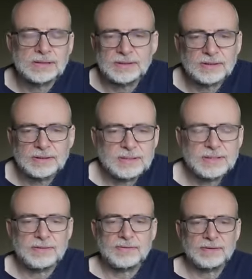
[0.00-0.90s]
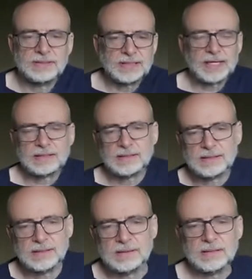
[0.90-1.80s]
as you can see, you've got
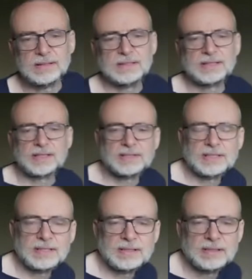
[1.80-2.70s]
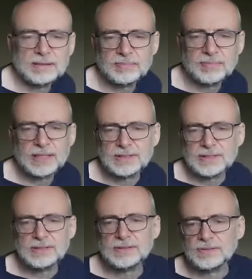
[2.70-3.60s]
Saturn at 16
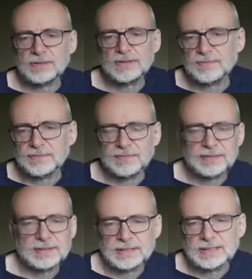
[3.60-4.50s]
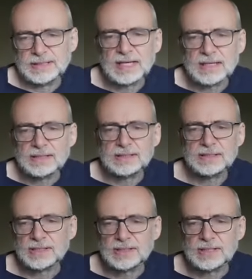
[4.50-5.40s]
Pisces, you've got Sun at
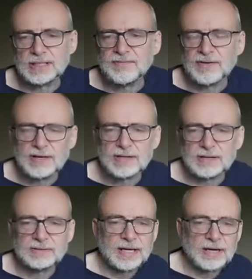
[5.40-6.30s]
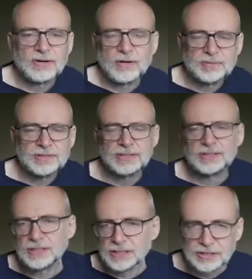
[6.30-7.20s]
16 Virgo. They are
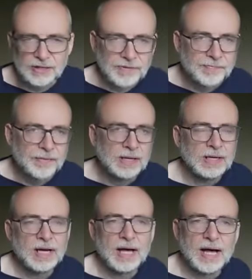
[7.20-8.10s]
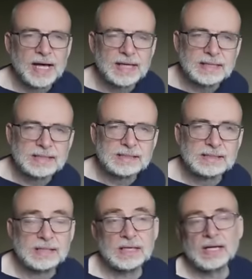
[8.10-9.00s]
opposition each other. And
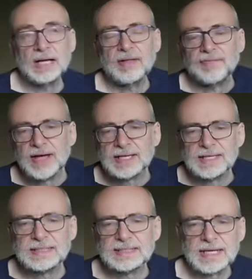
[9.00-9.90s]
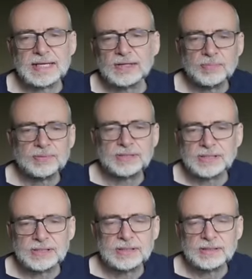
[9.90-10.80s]
that Saturn
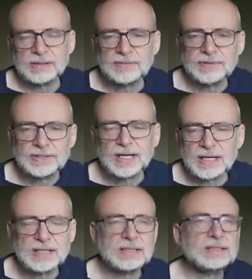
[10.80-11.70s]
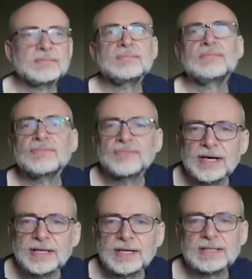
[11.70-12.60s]
opposition, the Sun,
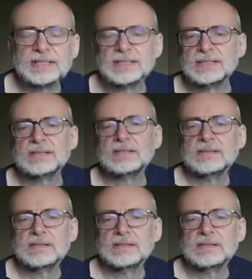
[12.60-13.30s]
really does